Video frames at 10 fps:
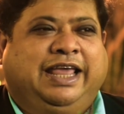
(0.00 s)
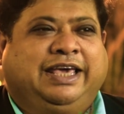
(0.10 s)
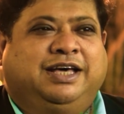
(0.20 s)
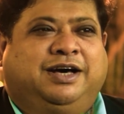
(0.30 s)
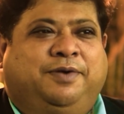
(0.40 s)

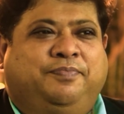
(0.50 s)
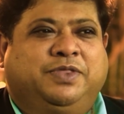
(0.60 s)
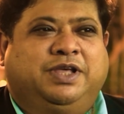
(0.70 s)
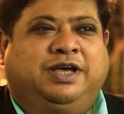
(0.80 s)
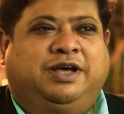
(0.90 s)
Like um,
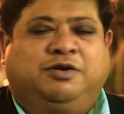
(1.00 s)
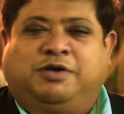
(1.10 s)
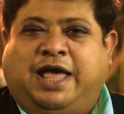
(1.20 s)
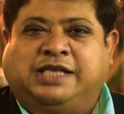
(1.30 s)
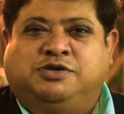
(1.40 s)

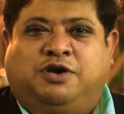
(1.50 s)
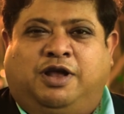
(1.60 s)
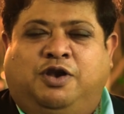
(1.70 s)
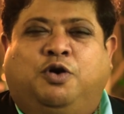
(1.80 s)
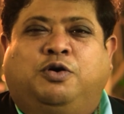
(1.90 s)
uh, as you
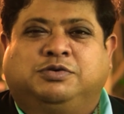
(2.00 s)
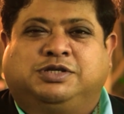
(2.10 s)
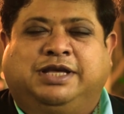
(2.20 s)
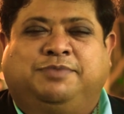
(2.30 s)
all know,